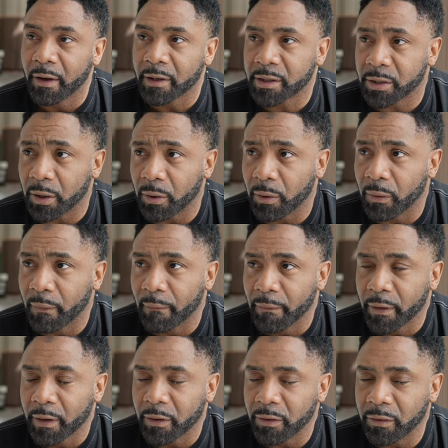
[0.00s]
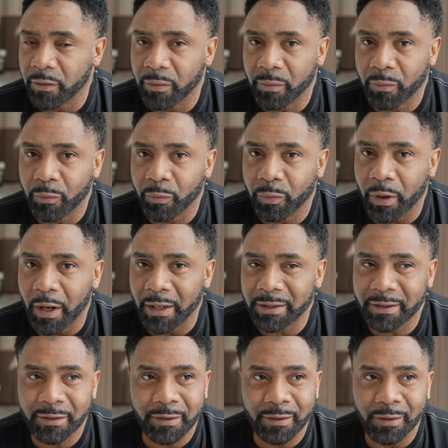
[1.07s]
So you,
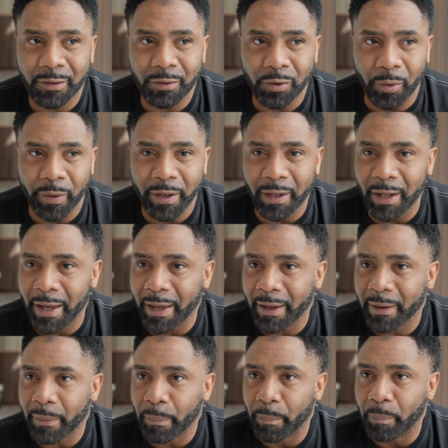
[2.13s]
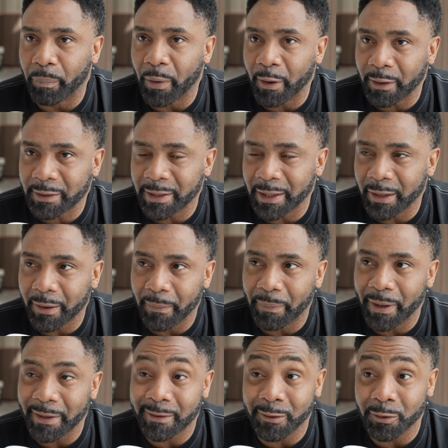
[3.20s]
us knowing like boxing
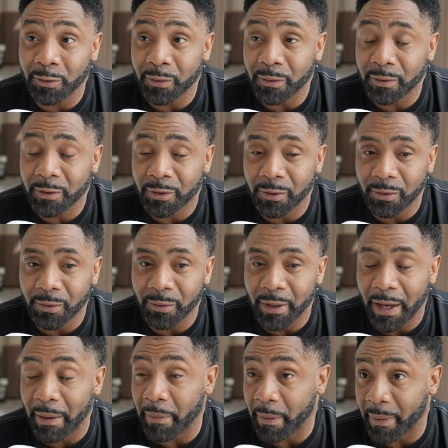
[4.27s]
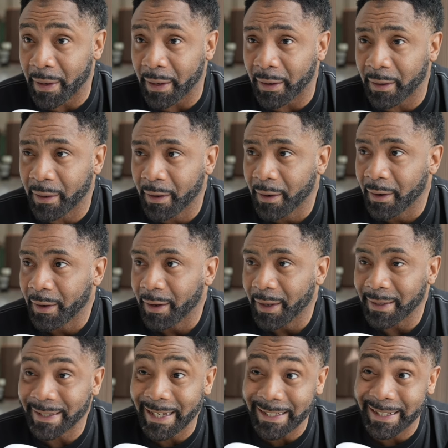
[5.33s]
compared to, to MMA
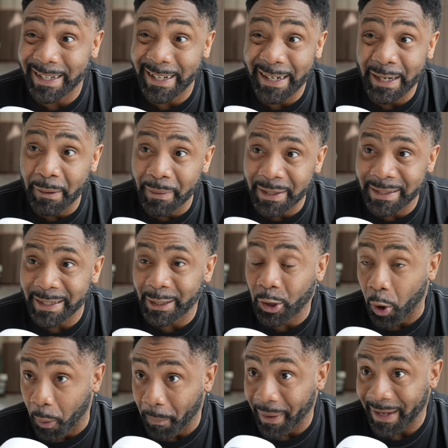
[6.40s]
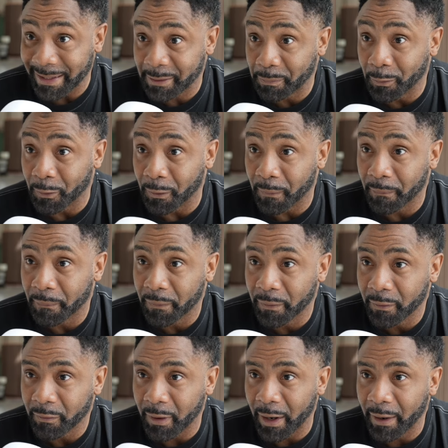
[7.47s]
is actually limited combat sport,
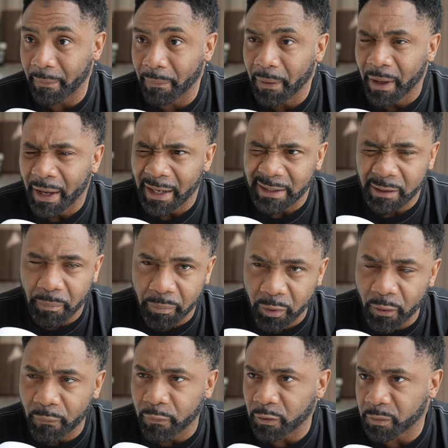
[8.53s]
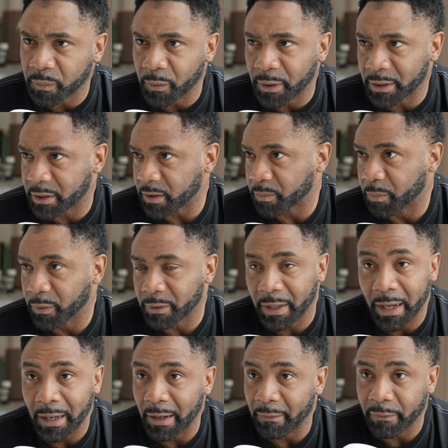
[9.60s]
right? It's a beautiful sport. It's a sport that
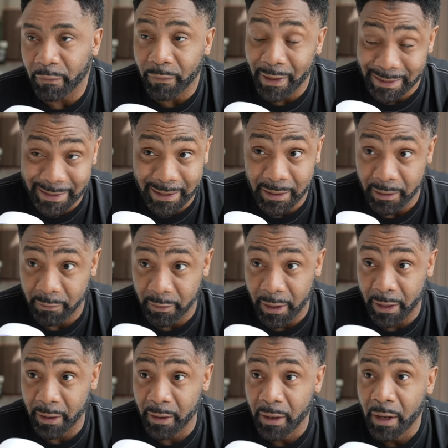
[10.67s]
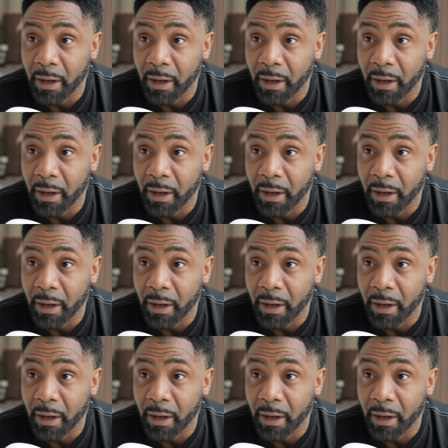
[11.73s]
I love emphatically, right?